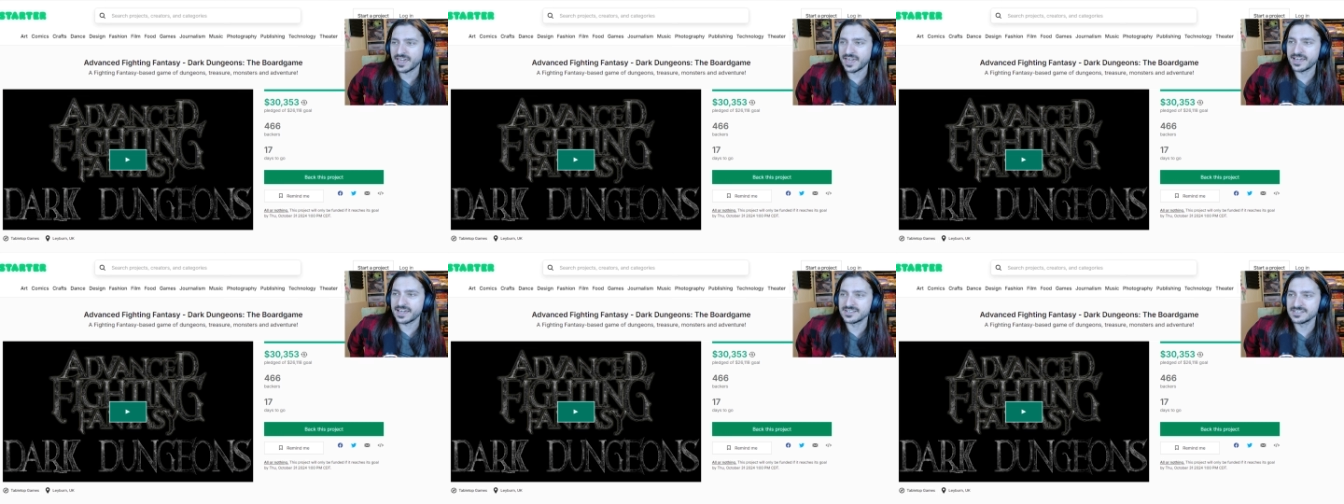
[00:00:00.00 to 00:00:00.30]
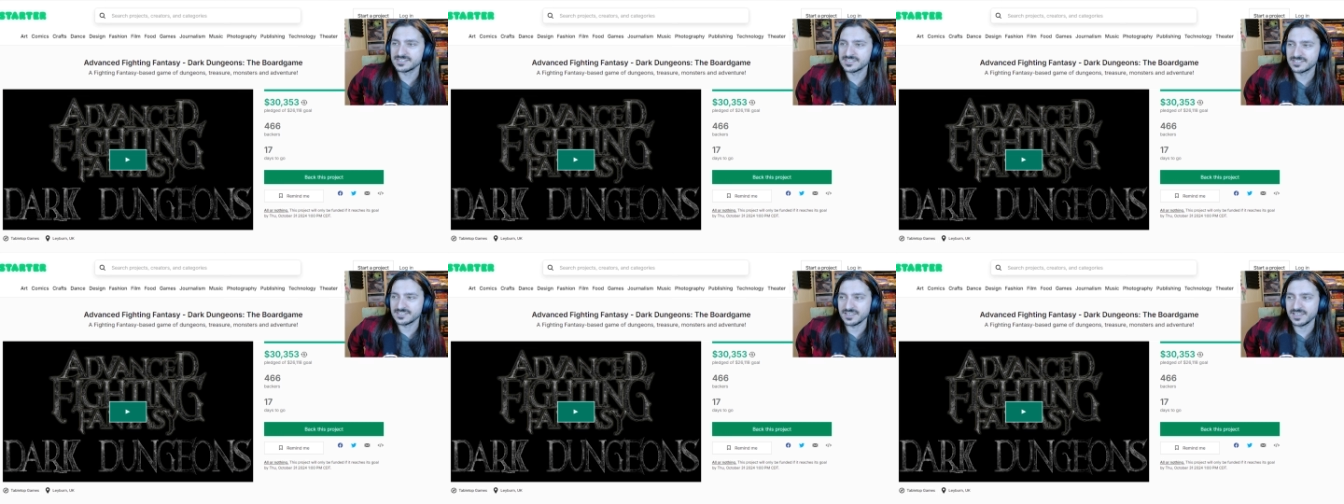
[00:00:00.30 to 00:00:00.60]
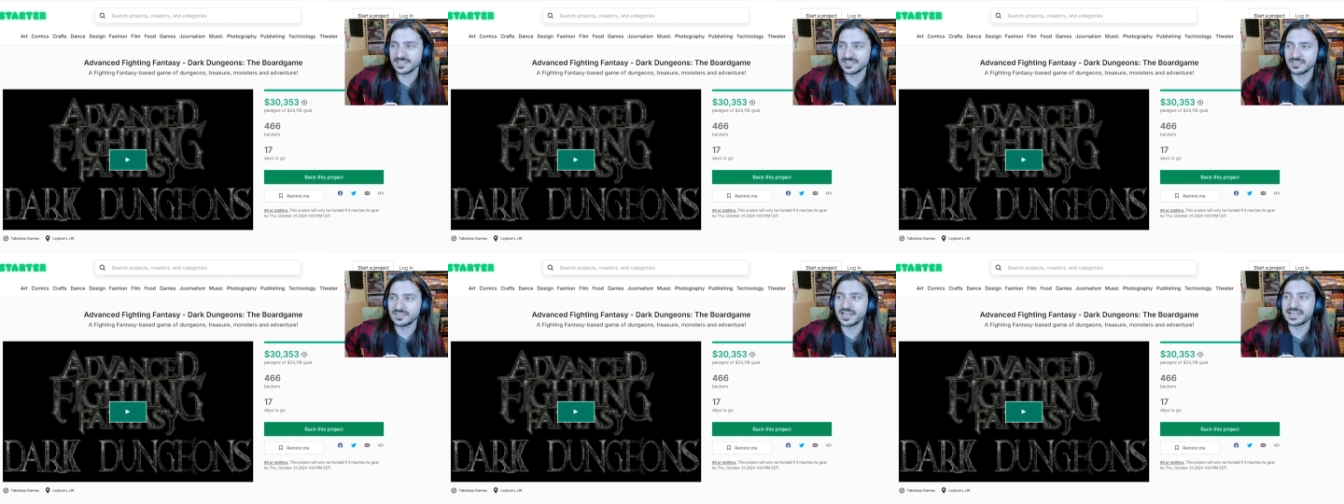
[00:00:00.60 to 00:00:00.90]
has
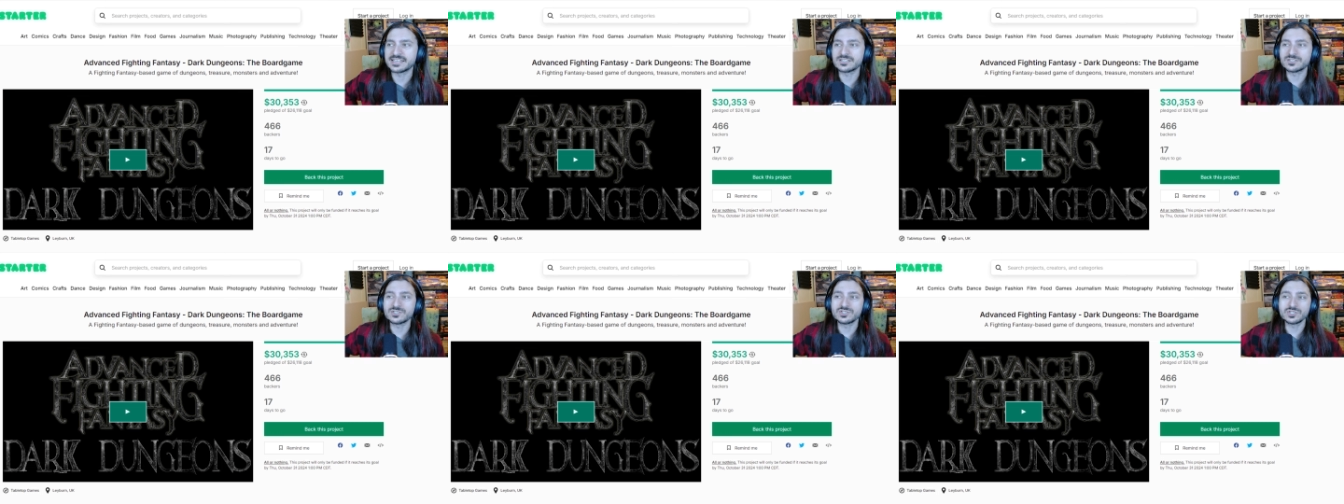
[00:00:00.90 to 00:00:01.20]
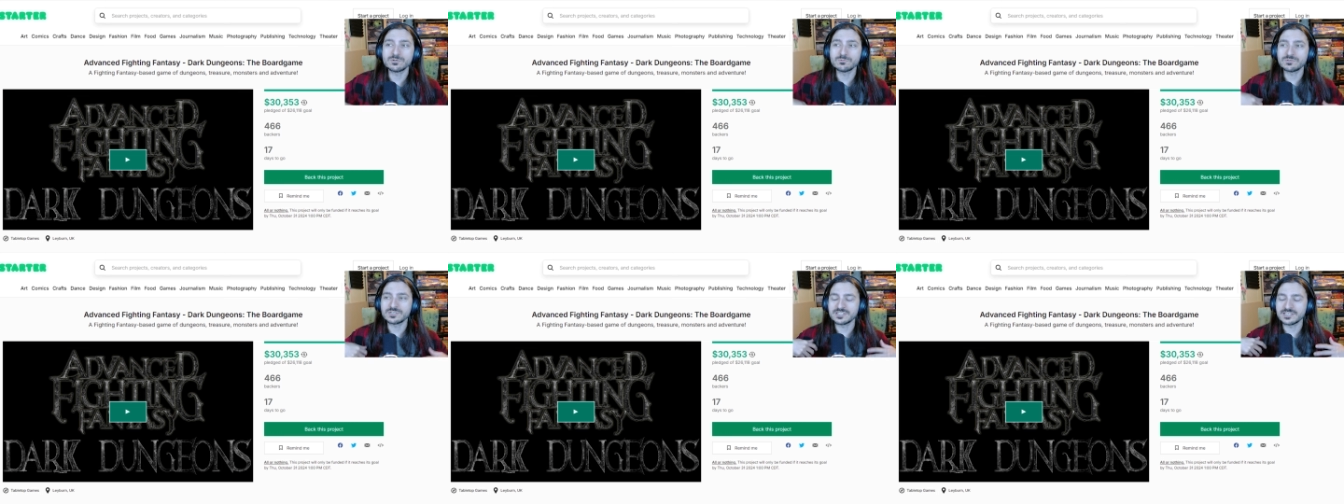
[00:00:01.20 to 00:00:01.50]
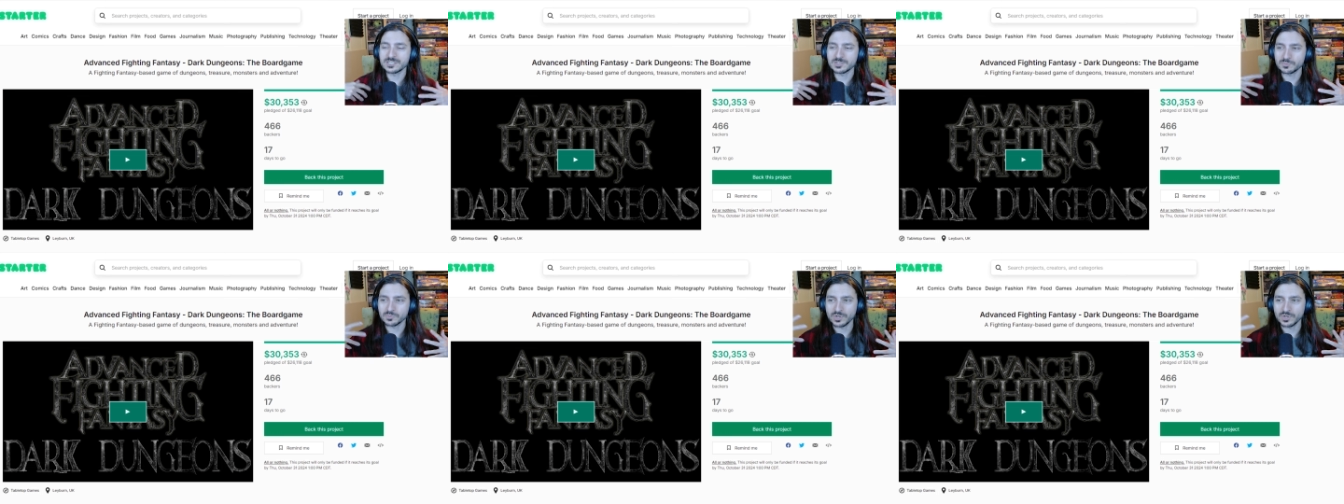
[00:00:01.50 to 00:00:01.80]
enlightened you to
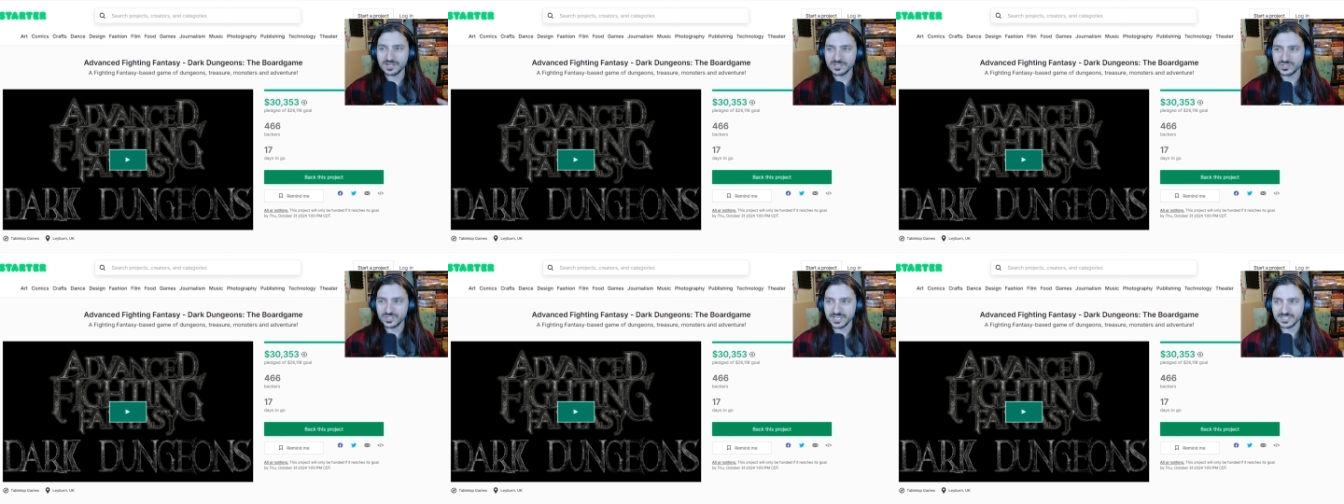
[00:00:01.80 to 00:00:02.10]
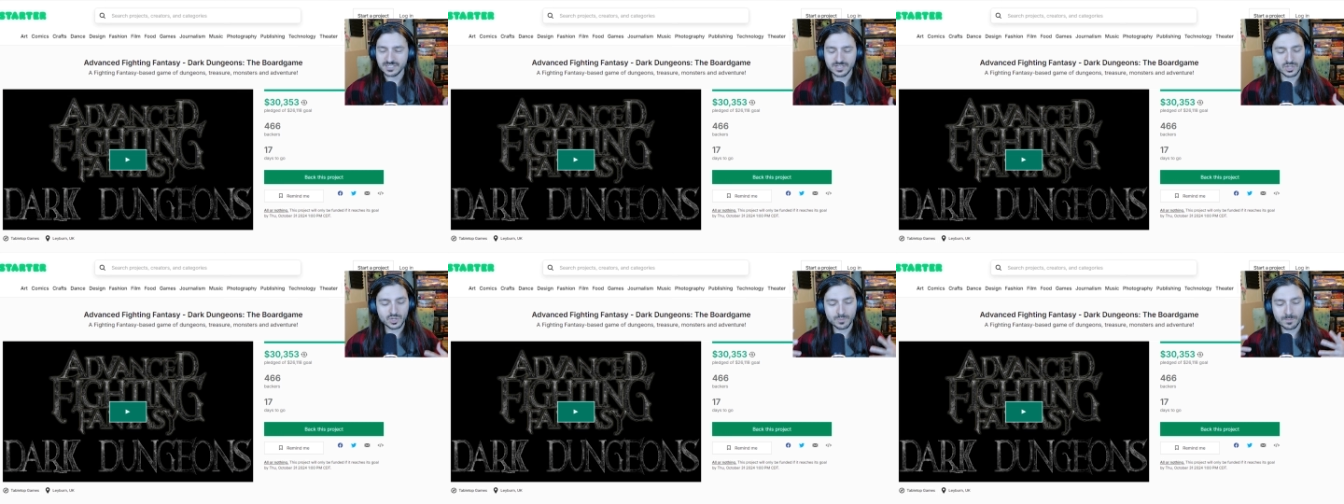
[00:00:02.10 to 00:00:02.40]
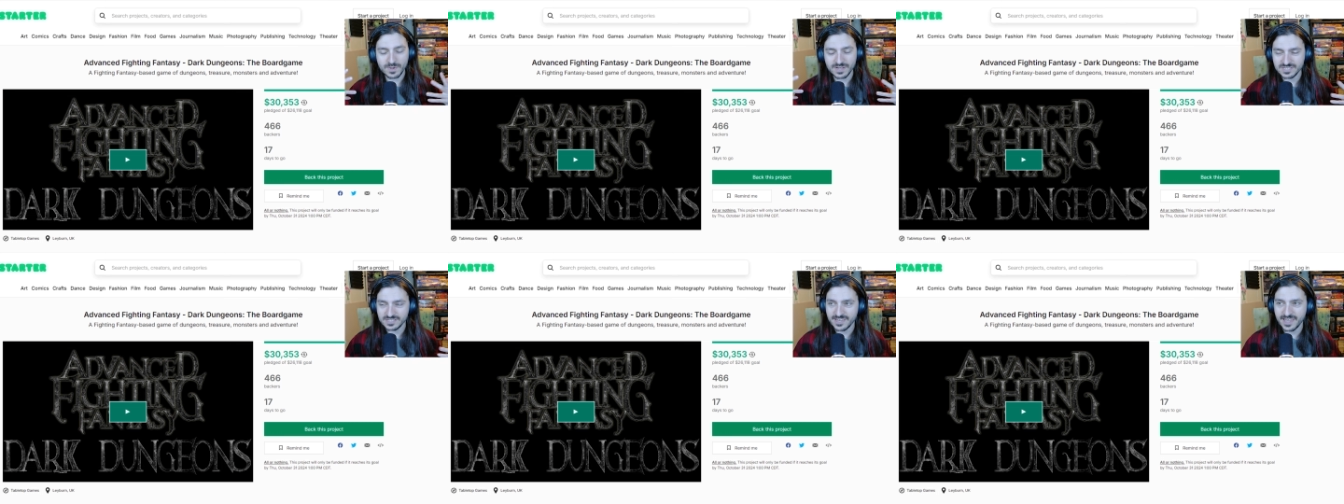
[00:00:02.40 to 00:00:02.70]
this project, and you
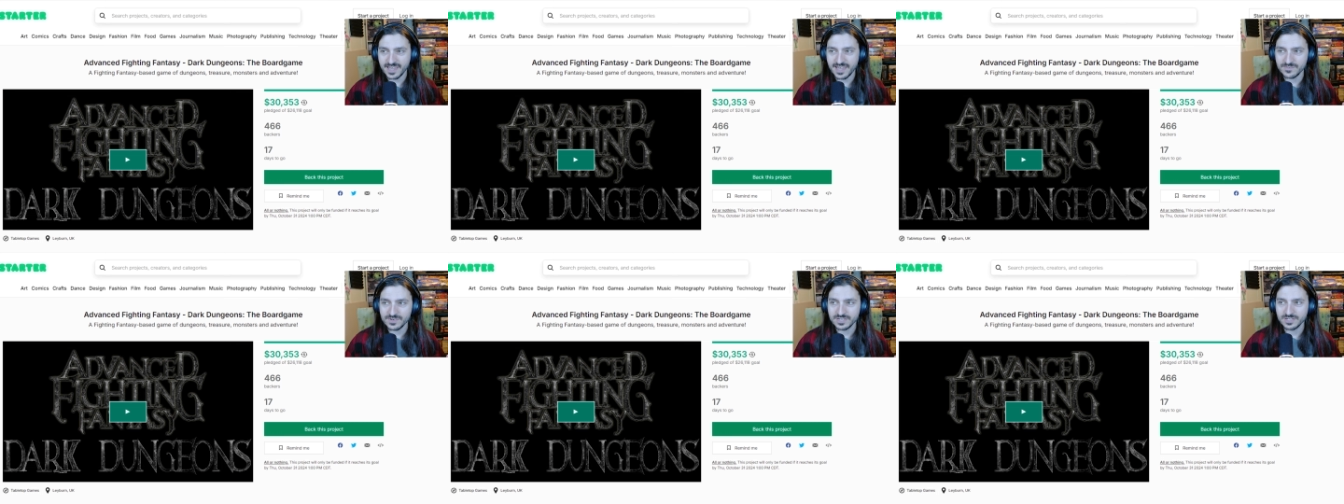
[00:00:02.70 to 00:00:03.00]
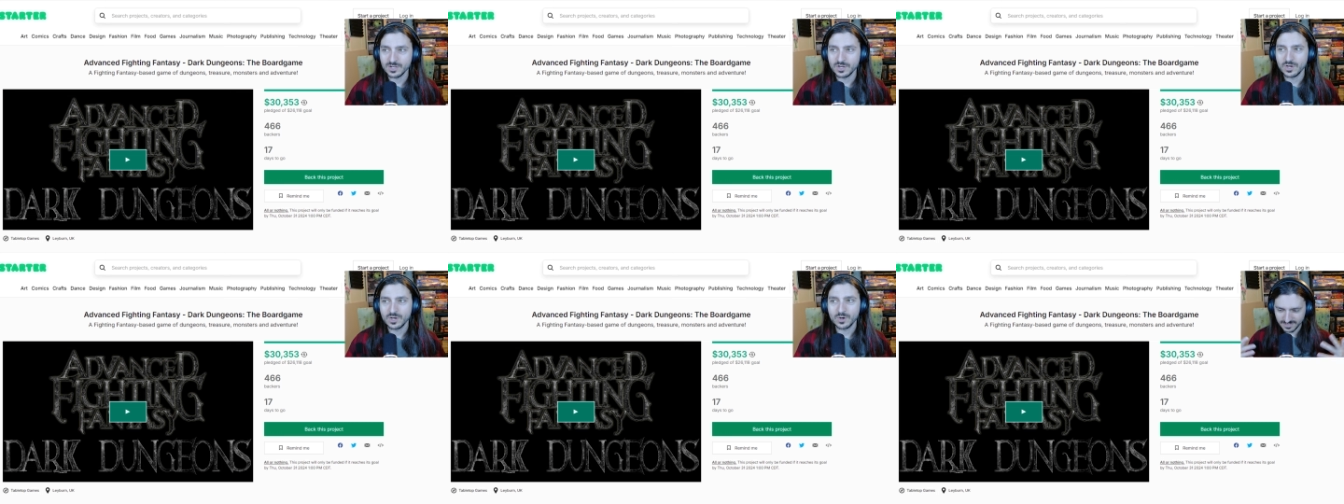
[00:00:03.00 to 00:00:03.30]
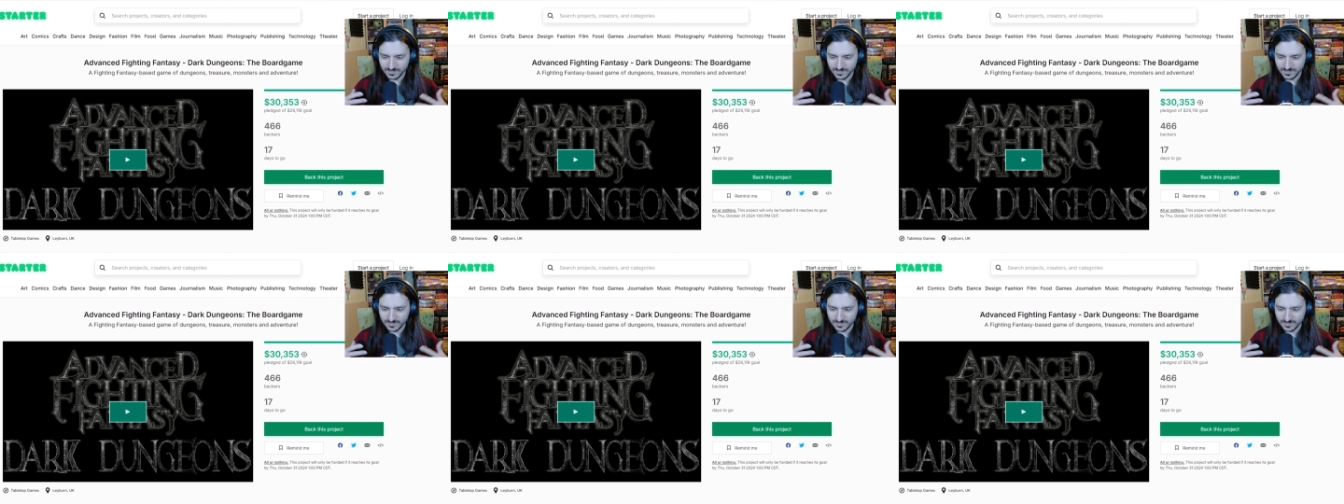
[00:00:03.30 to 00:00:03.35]
must have it,